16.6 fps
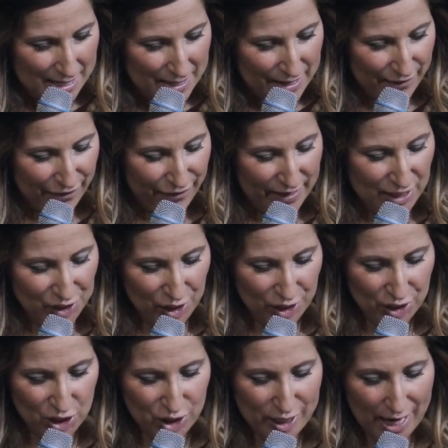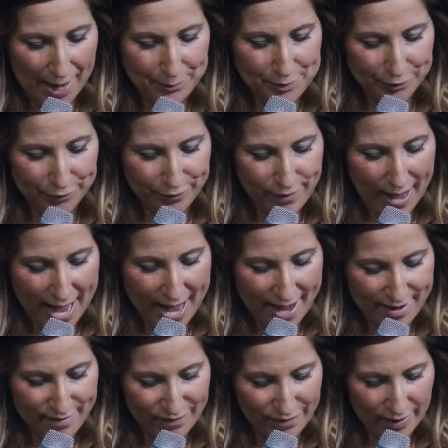Ephesians chapter
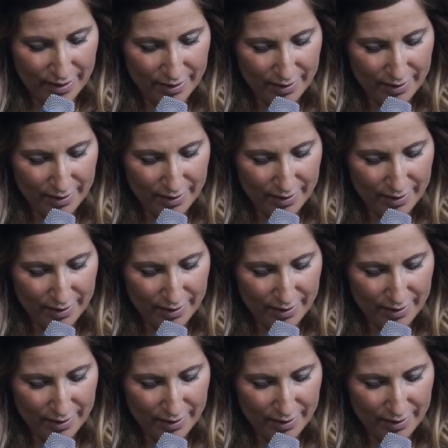5,